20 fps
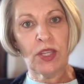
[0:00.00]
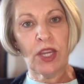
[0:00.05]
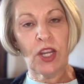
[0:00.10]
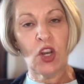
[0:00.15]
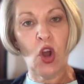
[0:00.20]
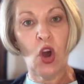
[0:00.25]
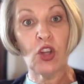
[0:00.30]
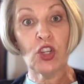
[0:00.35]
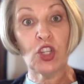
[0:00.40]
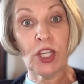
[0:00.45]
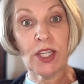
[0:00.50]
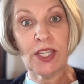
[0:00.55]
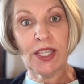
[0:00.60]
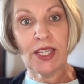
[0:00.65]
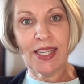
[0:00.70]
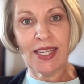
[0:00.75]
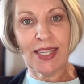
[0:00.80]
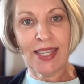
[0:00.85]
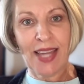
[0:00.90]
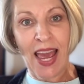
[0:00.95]
They're not just
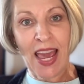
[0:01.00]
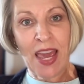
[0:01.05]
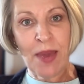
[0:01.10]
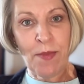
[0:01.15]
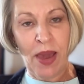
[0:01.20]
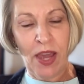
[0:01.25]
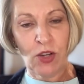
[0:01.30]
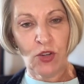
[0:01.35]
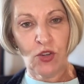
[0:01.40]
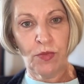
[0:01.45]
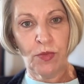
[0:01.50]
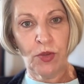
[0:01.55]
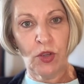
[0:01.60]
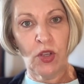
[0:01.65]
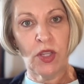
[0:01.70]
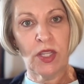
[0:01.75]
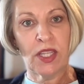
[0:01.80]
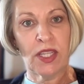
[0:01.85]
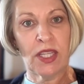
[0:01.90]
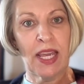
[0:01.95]
the same
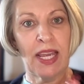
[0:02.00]
attributes.